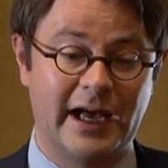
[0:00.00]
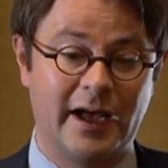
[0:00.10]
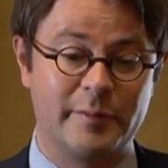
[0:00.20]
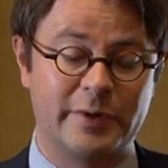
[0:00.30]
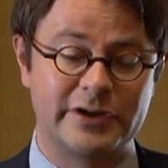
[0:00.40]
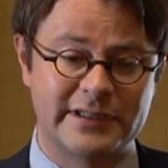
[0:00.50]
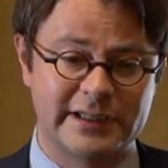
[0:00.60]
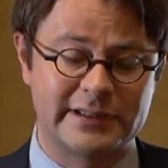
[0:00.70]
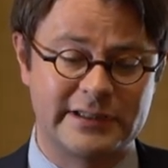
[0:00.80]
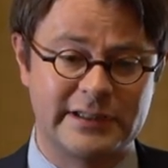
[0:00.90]
uh,
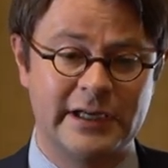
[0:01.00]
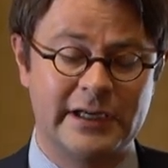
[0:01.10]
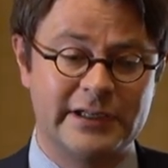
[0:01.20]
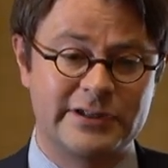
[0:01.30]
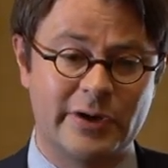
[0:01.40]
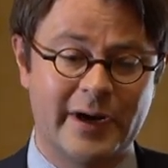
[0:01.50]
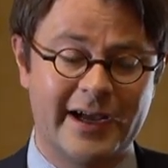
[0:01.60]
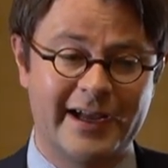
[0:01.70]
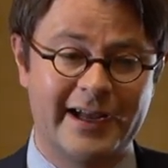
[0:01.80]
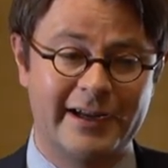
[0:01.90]
persist. So
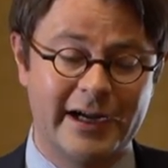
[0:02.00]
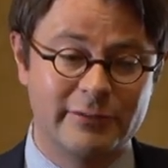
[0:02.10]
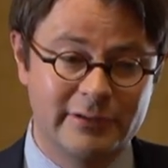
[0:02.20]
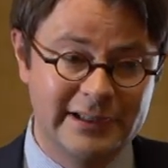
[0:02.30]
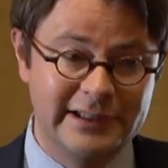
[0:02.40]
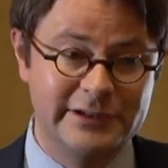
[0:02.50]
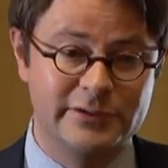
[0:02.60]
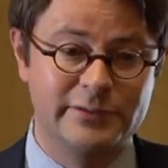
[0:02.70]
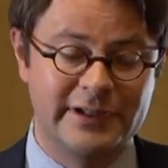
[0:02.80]
I, I, really do